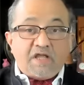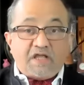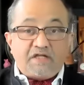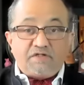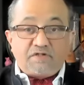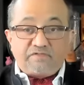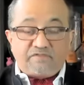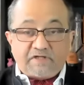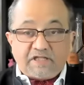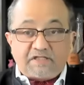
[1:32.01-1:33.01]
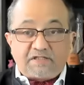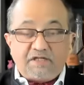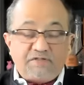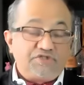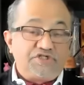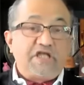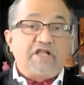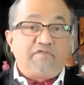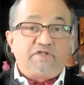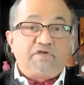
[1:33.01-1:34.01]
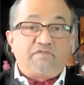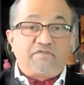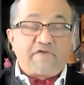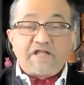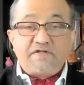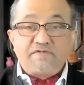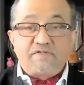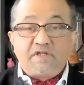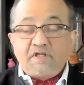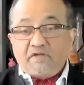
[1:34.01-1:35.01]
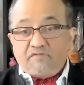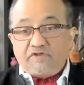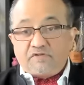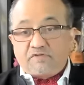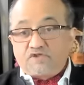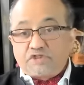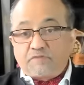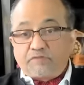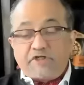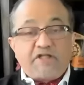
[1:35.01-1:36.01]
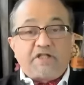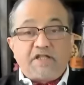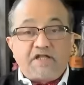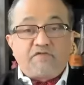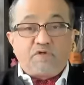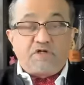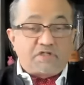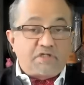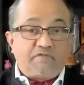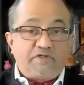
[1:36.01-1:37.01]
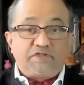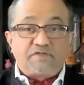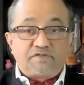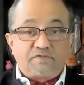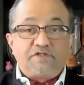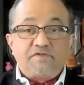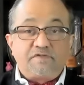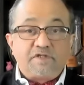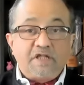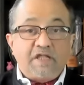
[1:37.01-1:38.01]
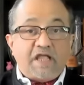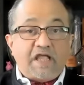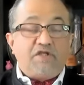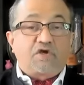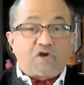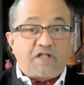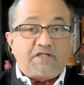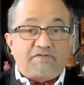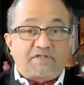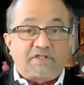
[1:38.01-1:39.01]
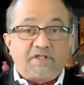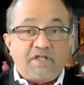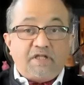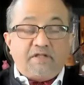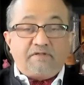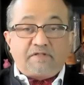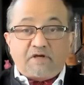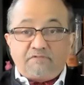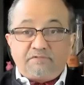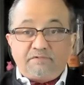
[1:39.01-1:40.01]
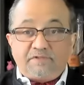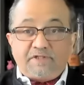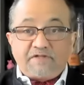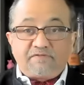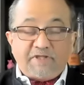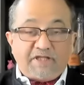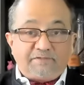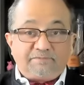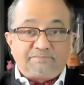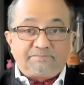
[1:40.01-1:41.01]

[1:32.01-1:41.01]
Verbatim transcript: and don't forget to share it with your friends, with your social political network, with your students and your colleagues. So let's begin.